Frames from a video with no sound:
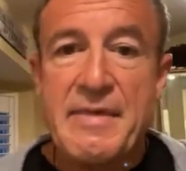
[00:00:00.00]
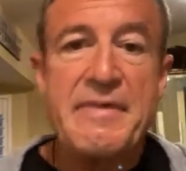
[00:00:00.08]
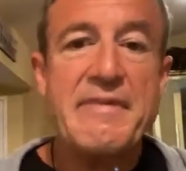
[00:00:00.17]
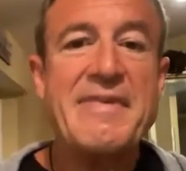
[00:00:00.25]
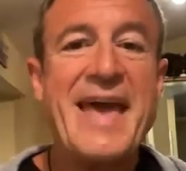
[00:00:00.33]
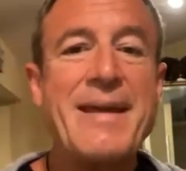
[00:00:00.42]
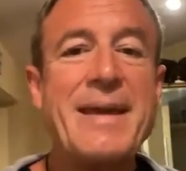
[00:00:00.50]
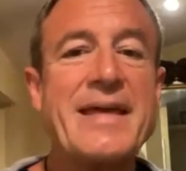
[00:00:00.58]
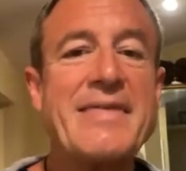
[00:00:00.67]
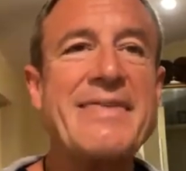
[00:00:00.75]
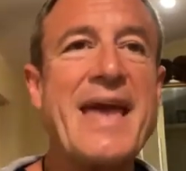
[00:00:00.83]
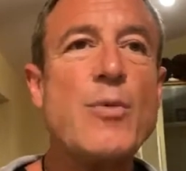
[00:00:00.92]
they,
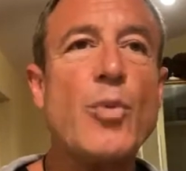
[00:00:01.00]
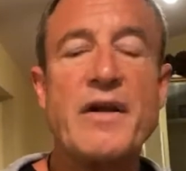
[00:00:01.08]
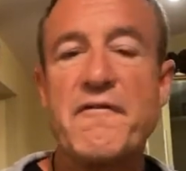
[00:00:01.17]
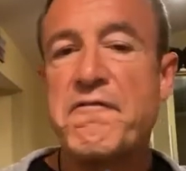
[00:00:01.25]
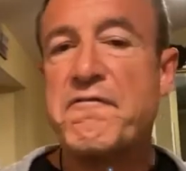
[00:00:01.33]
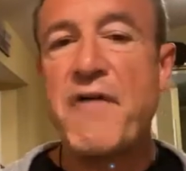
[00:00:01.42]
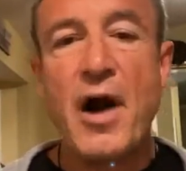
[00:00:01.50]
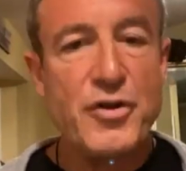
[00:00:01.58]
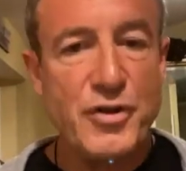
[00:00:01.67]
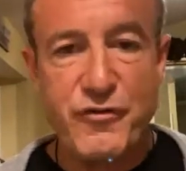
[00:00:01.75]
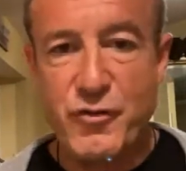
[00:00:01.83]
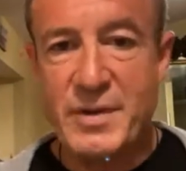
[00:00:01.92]
they went
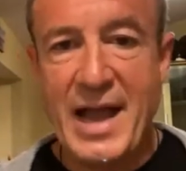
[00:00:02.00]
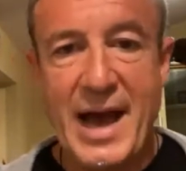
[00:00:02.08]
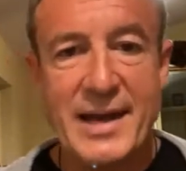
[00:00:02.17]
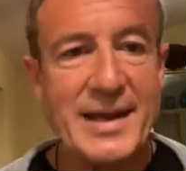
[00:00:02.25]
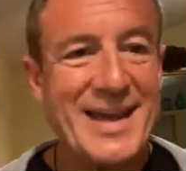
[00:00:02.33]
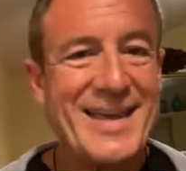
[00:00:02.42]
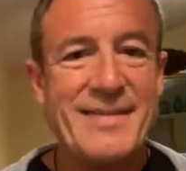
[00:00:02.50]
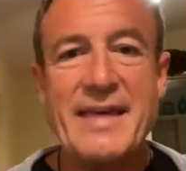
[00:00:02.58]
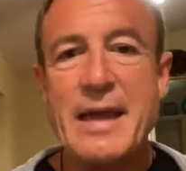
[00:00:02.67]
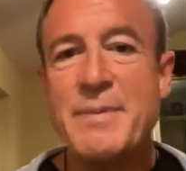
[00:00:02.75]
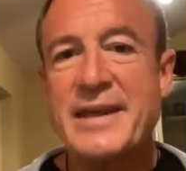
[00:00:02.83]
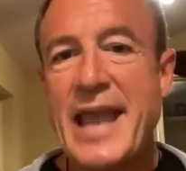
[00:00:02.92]
farther from God.
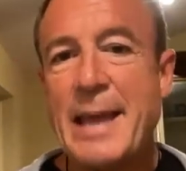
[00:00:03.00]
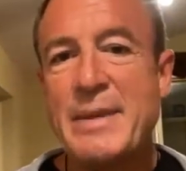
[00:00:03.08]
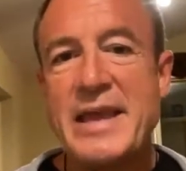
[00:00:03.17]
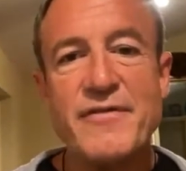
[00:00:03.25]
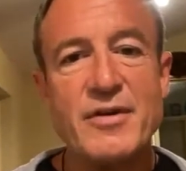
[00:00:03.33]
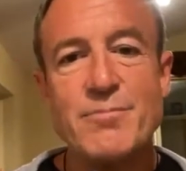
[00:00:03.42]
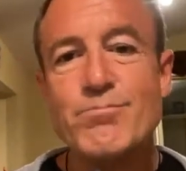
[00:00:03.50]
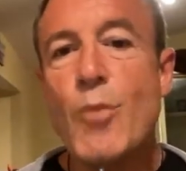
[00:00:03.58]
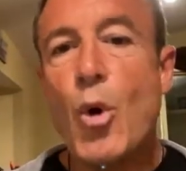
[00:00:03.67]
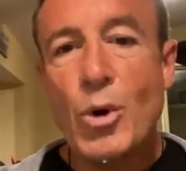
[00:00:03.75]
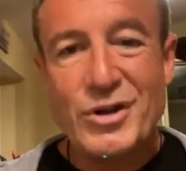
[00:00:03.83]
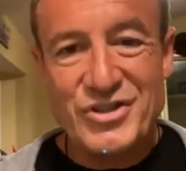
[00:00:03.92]
They became even
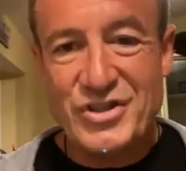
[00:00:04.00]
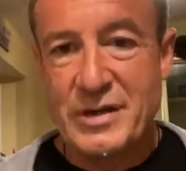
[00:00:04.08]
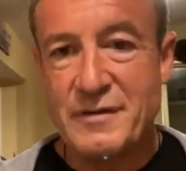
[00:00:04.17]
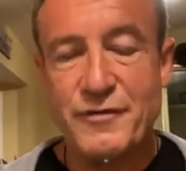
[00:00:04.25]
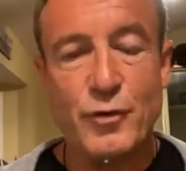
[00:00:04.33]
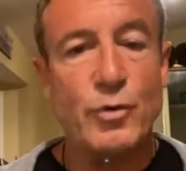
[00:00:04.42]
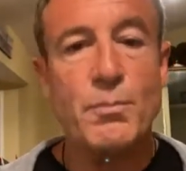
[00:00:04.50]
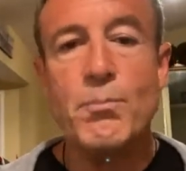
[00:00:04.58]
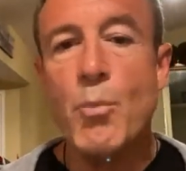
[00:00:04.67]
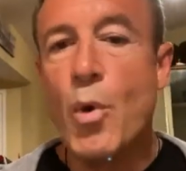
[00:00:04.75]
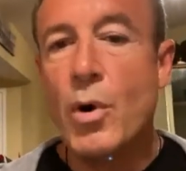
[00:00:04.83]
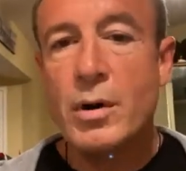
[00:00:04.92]
more sinful,
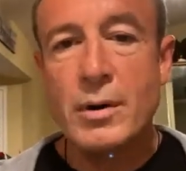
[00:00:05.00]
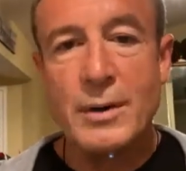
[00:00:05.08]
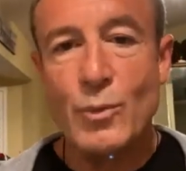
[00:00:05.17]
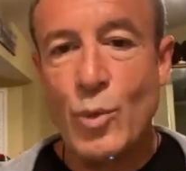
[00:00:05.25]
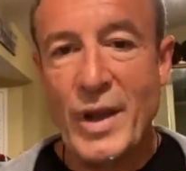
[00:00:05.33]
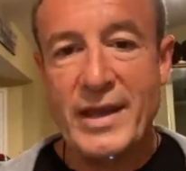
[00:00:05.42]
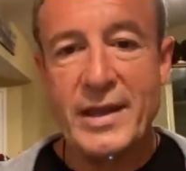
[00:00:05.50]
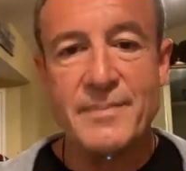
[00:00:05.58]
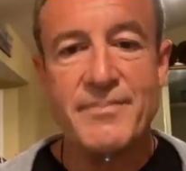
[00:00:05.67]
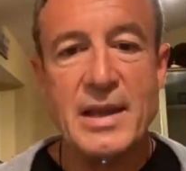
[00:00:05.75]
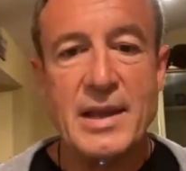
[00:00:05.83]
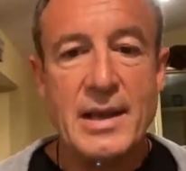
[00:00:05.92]
more
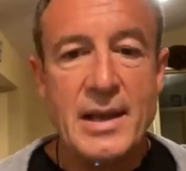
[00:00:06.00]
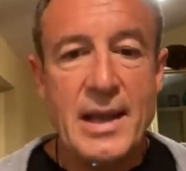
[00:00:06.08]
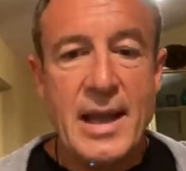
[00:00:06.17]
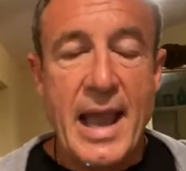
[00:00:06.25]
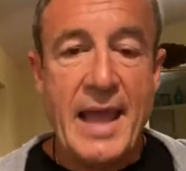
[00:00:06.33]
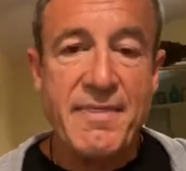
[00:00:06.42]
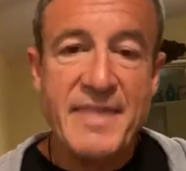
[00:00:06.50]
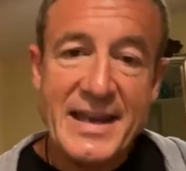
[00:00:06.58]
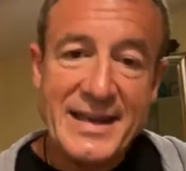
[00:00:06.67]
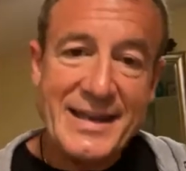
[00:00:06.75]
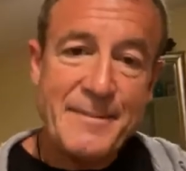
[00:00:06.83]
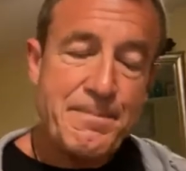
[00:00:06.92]
wicked. And
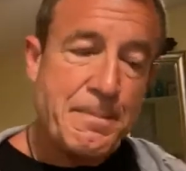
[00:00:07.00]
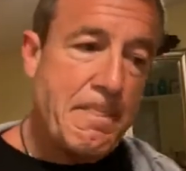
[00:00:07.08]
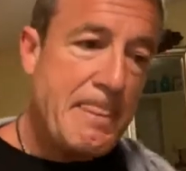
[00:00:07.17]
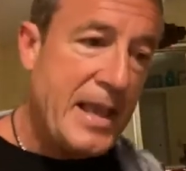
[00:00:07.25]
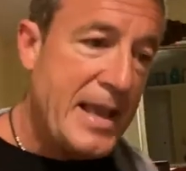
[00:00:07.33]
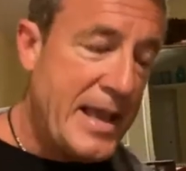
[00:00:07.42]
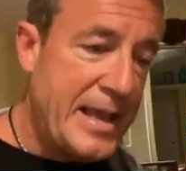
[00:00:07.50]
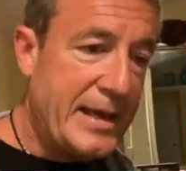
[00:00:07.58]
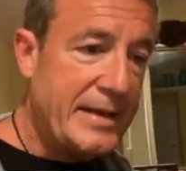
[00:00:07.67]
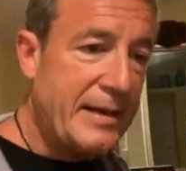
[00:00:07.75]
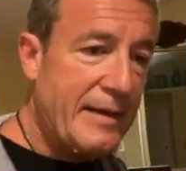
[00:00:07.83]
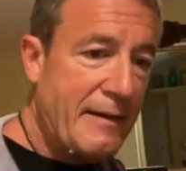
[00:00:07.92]
then
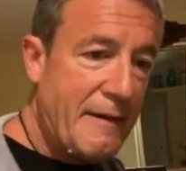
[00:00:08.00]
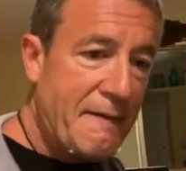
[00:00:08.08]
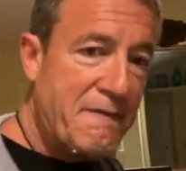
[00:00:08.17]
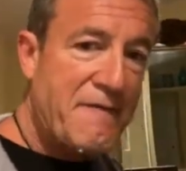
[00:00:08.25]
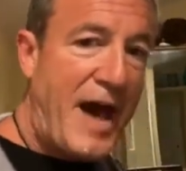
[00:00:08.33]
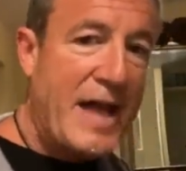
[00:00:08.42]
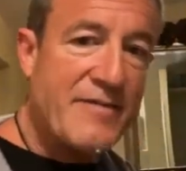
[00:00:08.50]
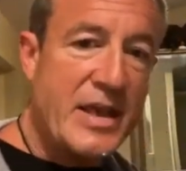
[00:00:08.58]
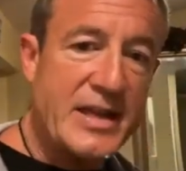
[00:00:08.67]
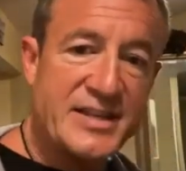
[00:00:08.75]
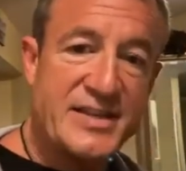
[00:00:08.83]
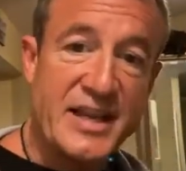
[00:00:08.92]
in
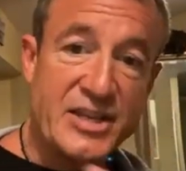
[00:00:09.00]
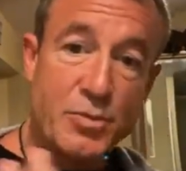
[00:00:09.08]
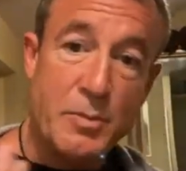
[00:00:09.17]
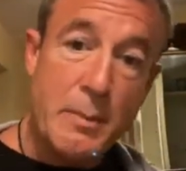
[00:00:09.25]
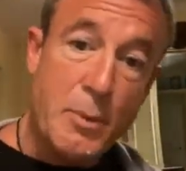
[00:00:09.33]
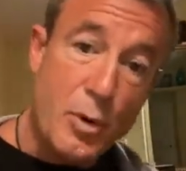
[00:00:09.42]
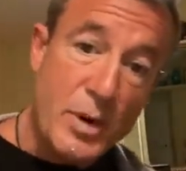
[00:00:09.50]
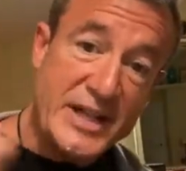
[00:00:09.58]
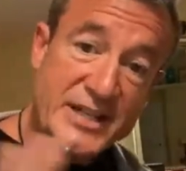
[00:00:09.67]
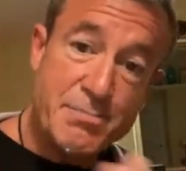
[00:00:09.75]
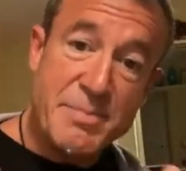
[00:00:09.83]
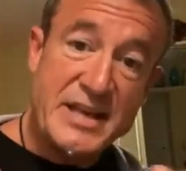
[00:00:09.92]
586, remember
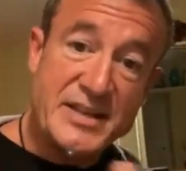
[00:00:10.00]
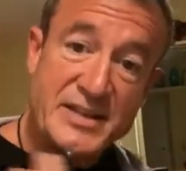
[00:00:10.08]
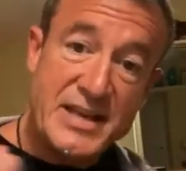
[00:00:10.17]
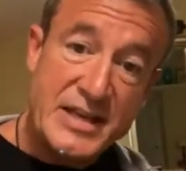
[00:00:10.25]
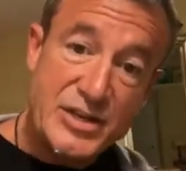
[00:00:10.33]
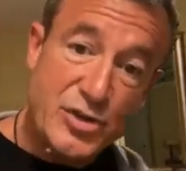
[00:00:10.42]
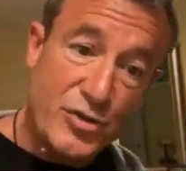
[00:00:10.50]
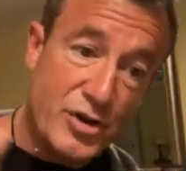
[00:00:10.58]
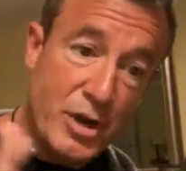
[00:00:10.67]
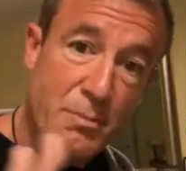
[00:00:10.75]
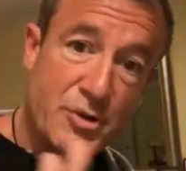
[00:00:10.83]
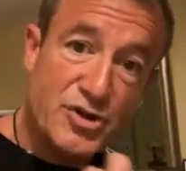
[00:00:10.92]
it's BC, so
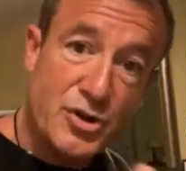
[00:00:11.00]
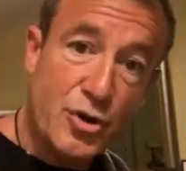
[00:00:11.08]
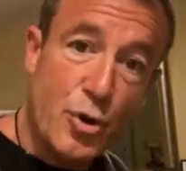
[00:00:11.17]
the numbers are